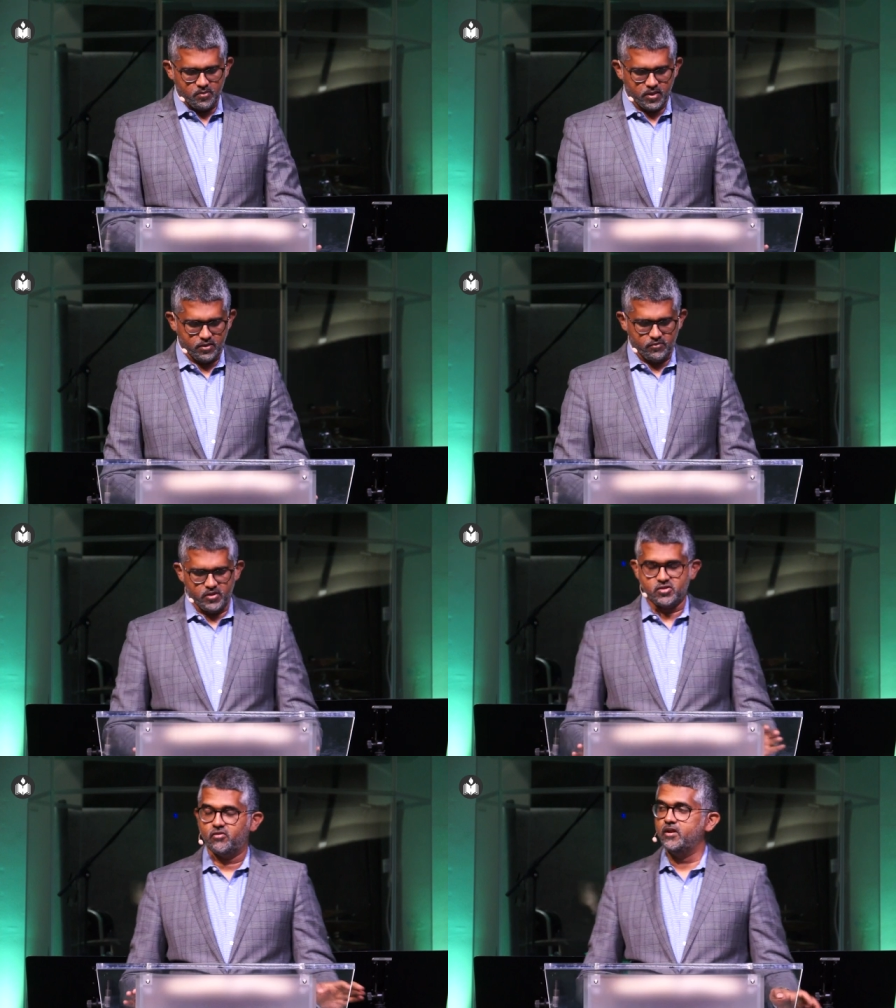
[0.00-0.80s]
but we
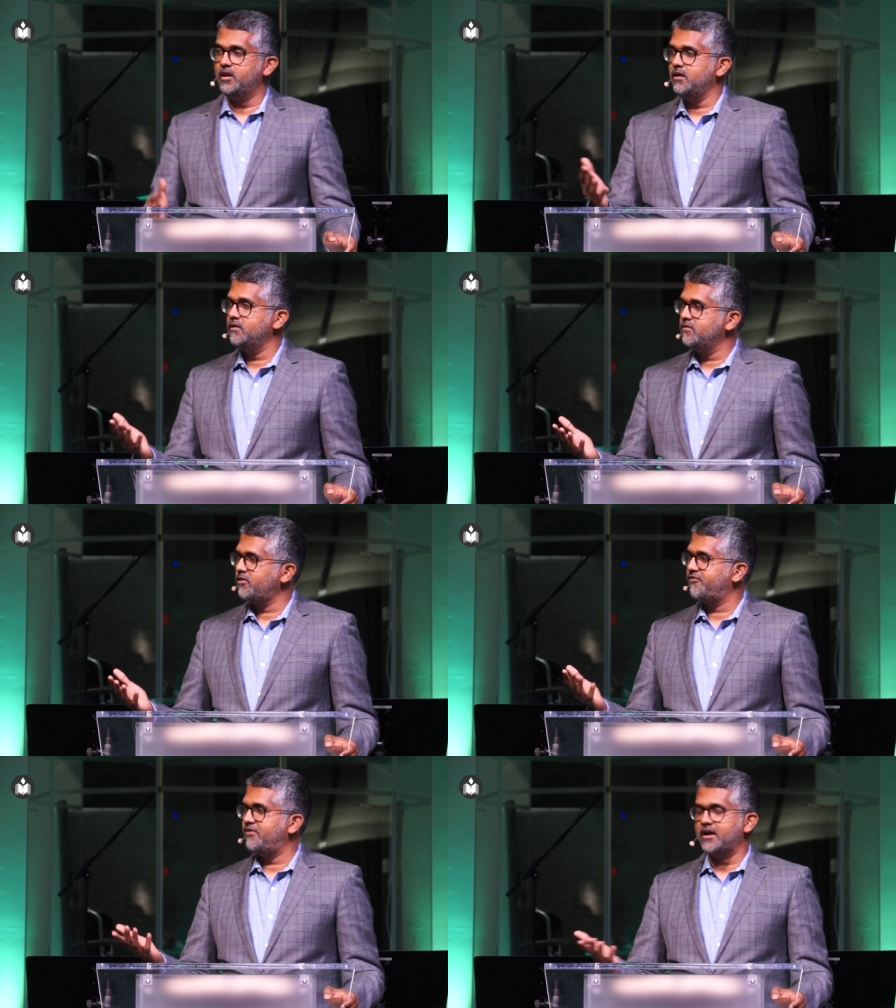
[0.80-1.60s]
should really
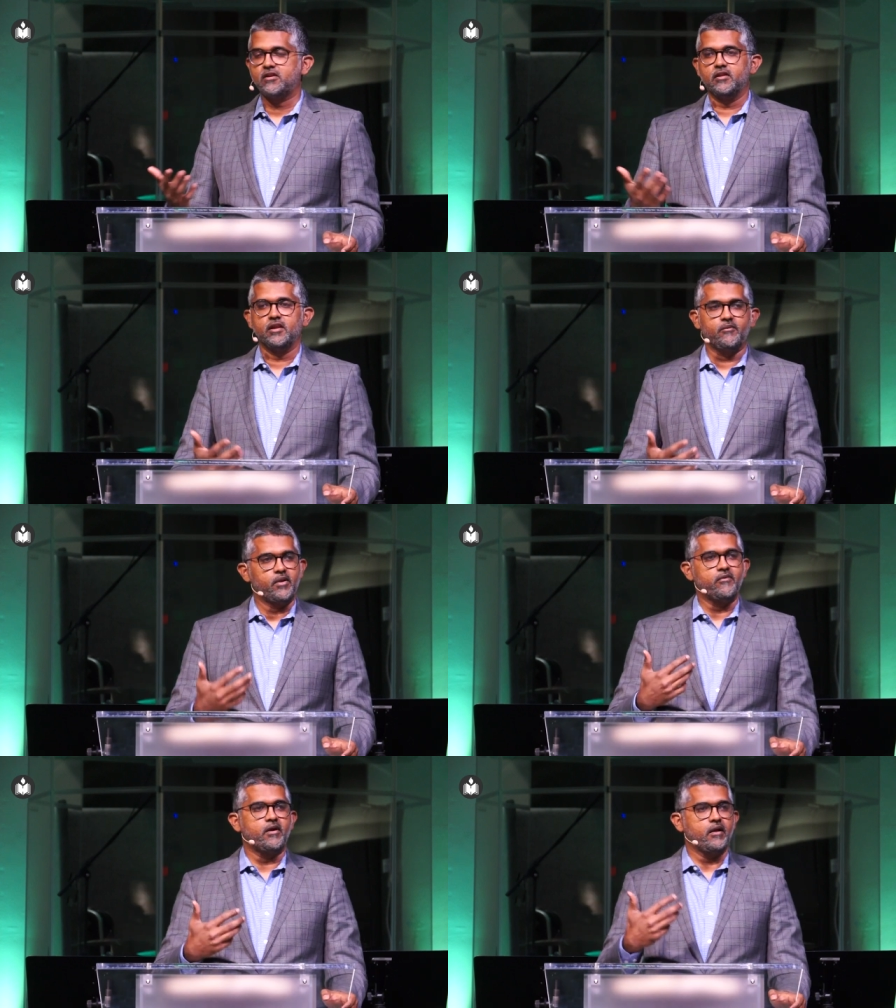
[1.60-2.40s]
reflect on them
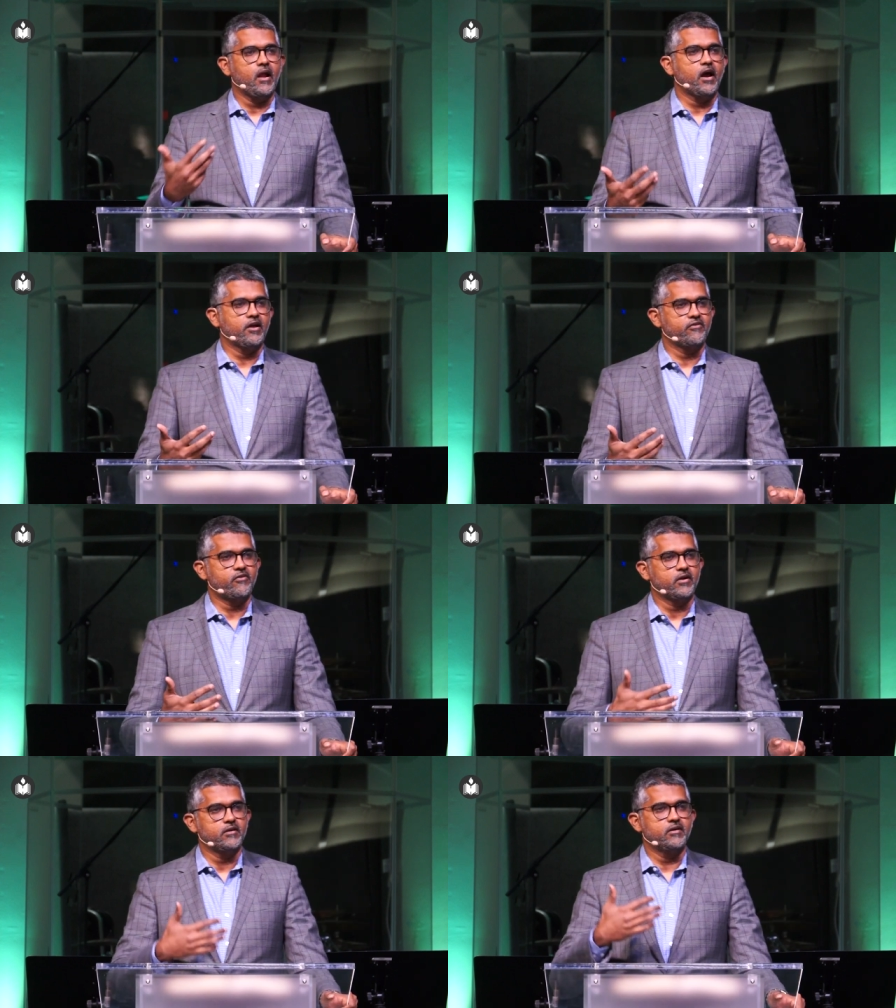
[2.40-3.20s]
when we are alive
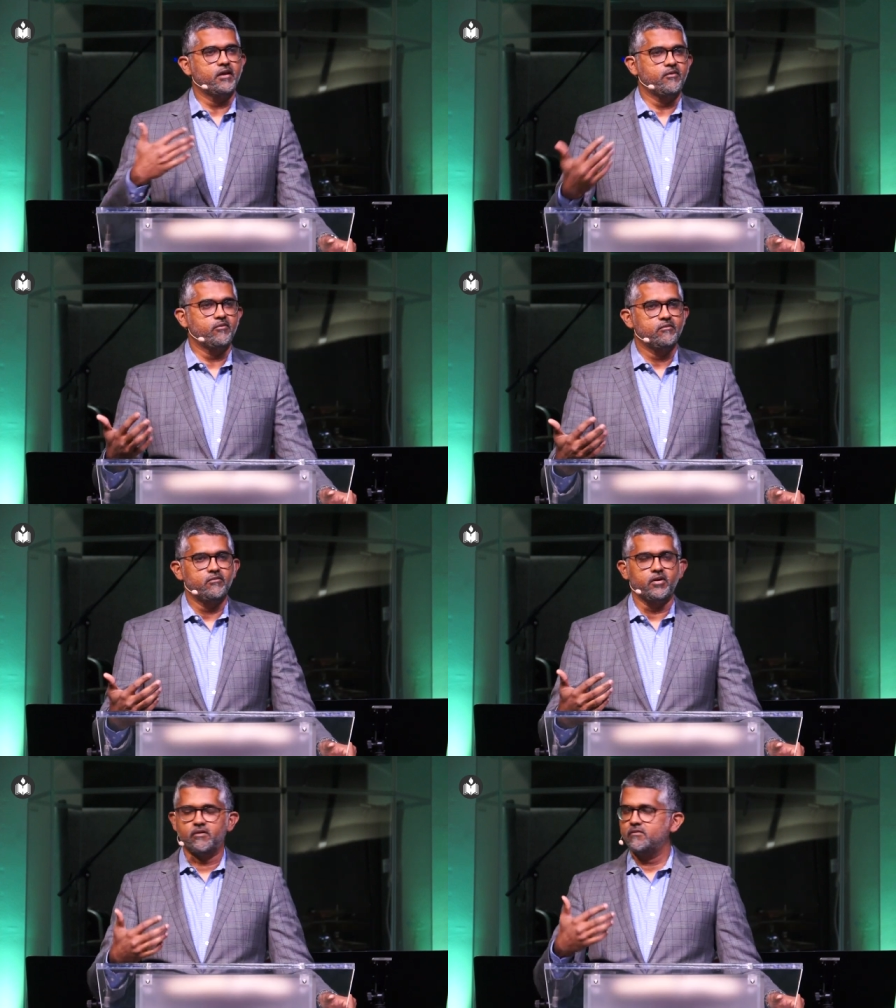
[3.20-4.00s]
rather than
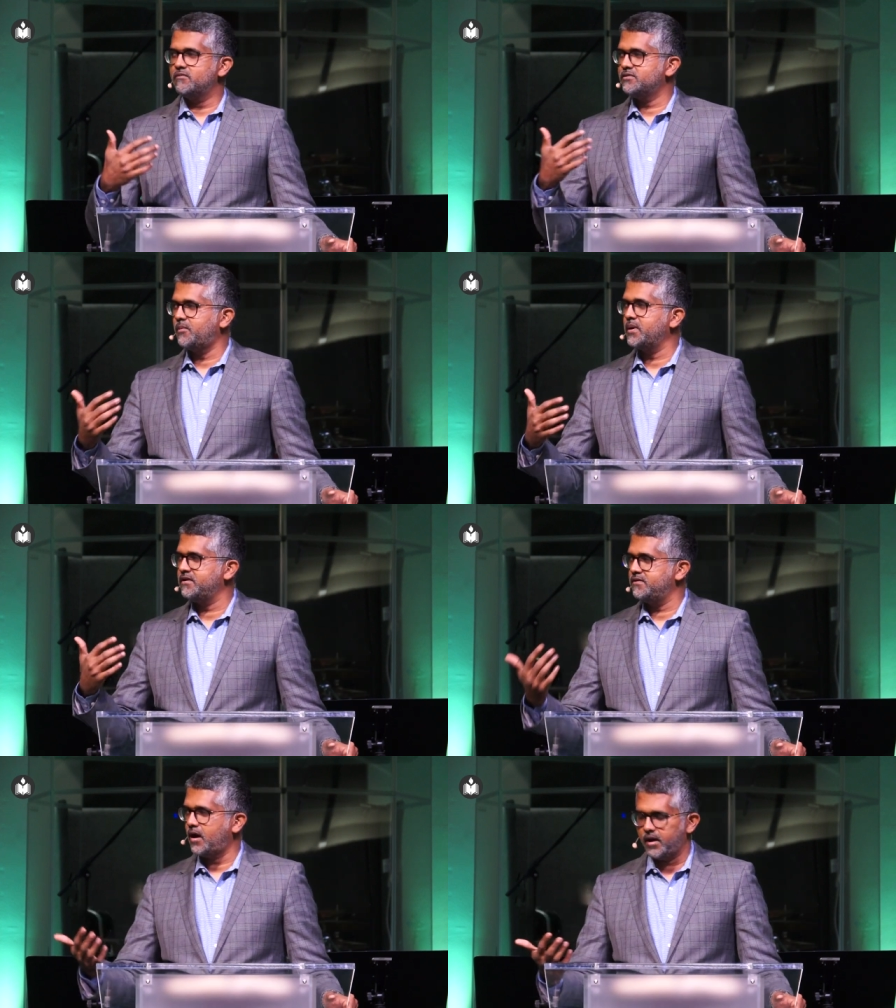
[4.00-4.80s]
when
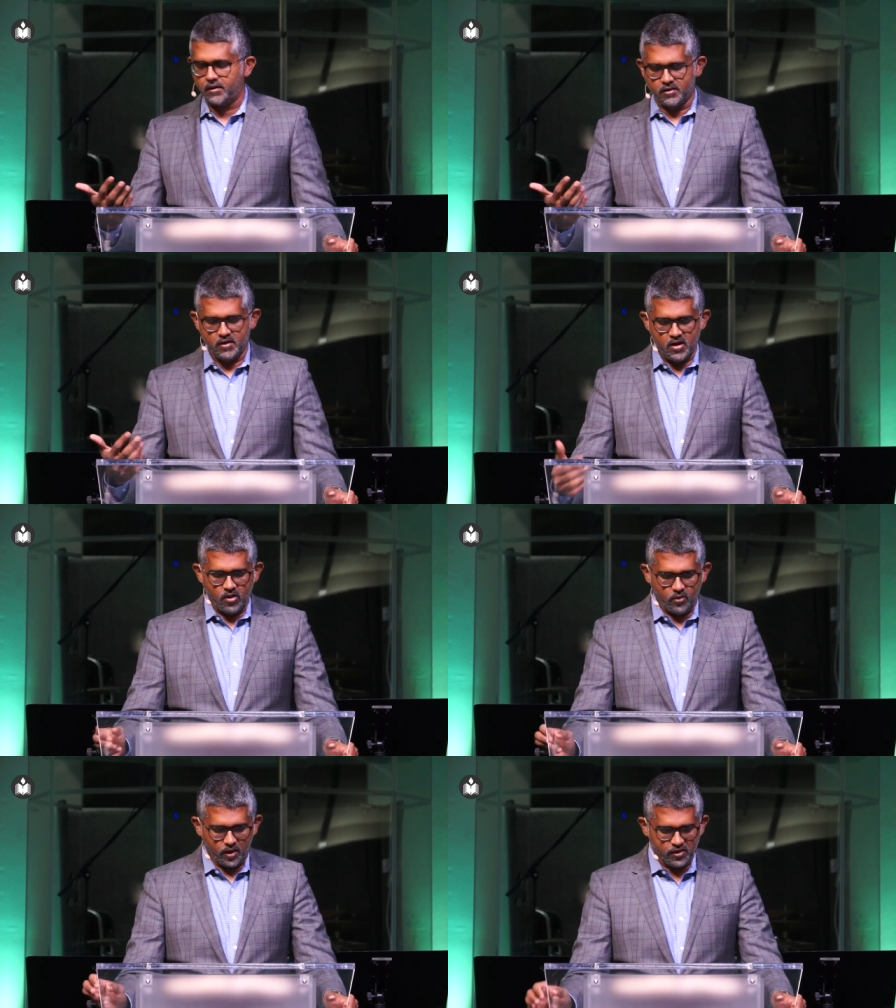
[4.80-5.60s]
somebody's died,
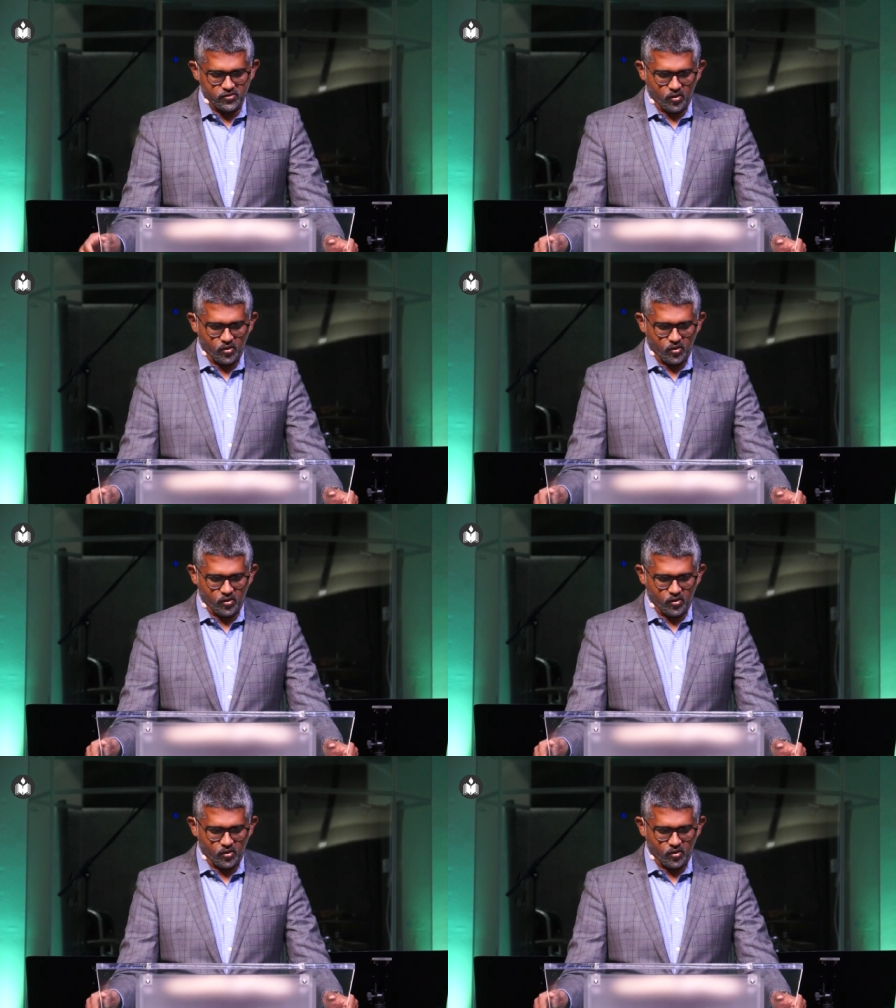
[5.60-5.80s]
right?